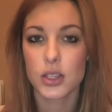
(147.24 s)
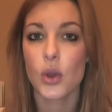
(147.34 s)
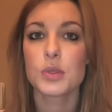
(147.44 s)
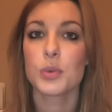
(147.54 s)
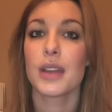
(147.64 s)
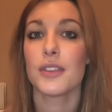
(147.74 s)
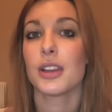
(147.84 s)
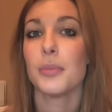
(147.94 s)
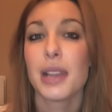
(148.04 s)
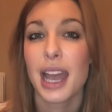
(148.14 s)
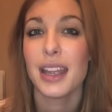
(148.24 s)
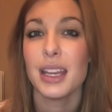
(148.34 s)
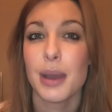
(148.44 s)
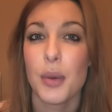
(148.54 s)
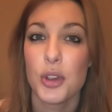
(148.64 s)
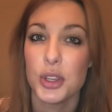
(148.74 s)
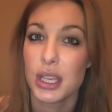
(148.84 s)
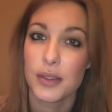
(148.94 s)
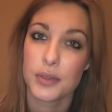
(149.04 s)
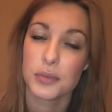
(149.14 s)
Dogs will never complain about what you
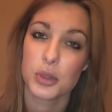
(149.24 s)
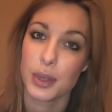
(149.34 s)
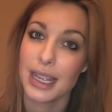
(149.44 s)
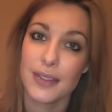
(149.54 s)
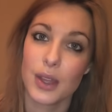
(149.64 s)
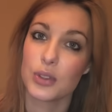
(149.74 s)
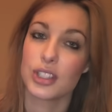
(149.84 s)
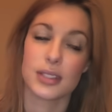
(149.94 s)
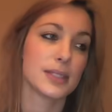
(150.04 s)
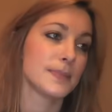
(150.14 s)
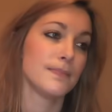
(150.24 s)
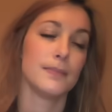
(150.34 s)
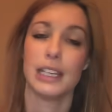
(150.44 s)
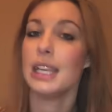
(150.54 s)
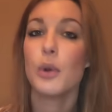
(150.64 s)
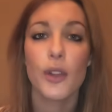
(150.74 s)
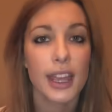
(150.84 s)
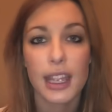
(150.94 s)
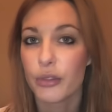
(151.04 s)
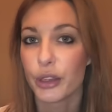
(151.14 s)
give them to eat. They'll just eat what they're
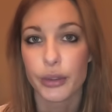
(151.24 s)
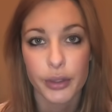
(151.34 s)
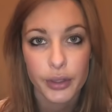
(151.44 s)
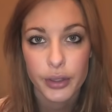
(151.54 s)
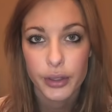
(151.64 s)
given.